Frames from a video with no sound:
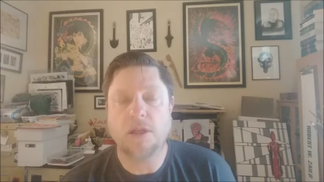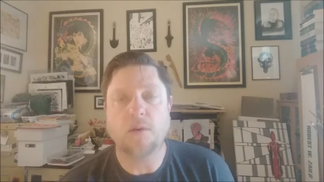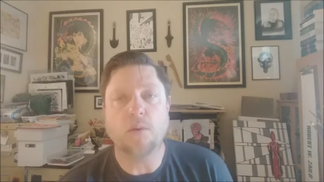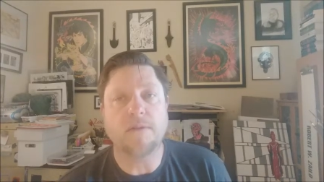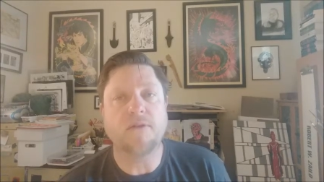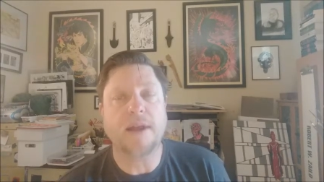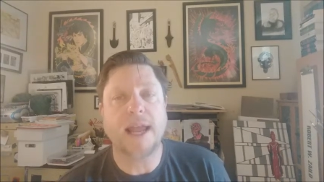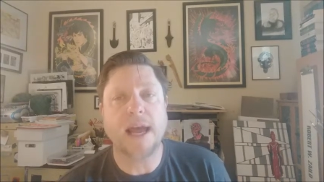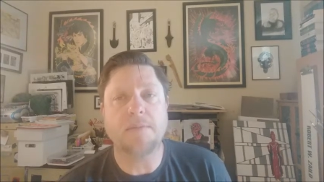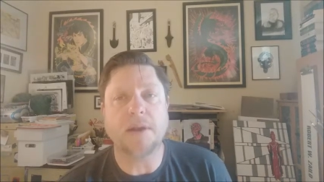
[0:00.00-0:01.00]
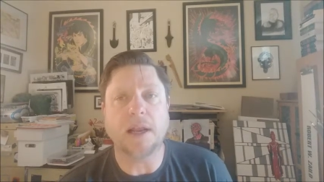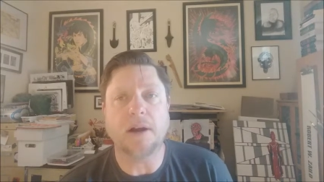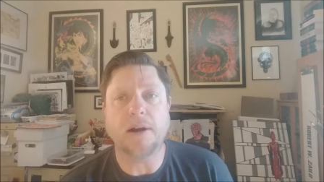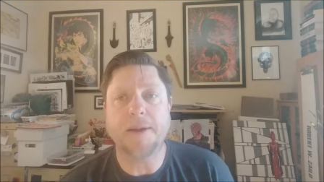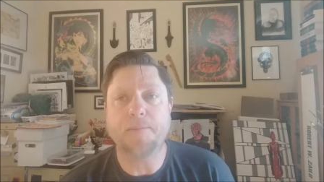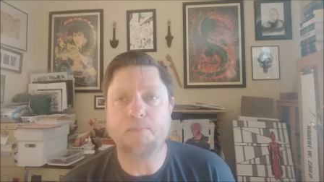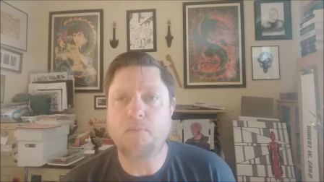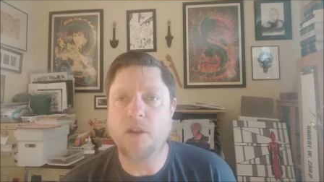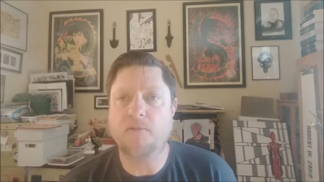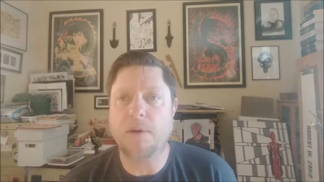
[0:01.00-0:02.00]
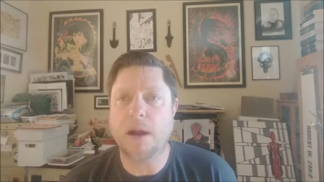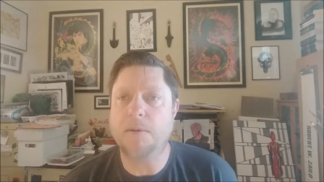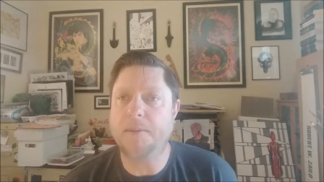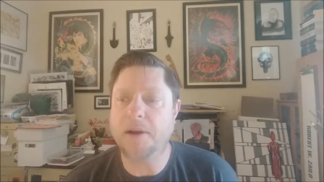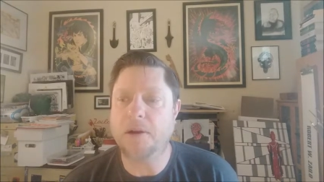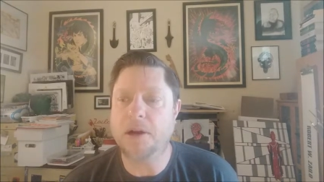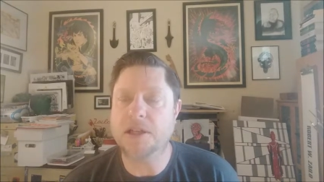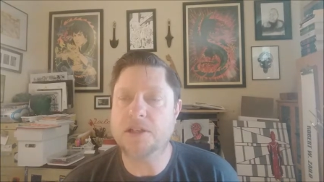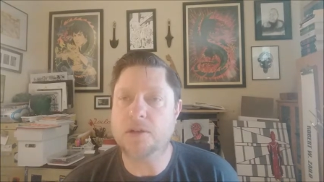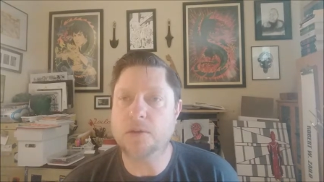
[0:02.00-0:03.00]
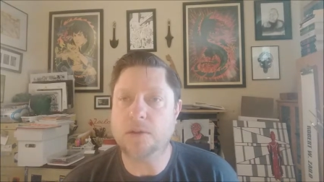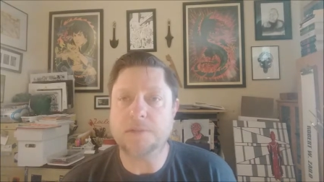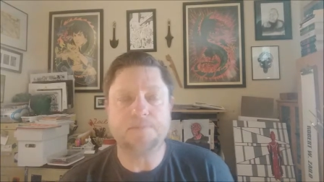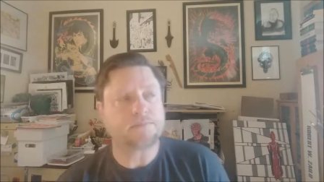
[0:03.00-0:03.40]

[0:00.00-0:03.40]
The word vocabulary, you've probably heard in school,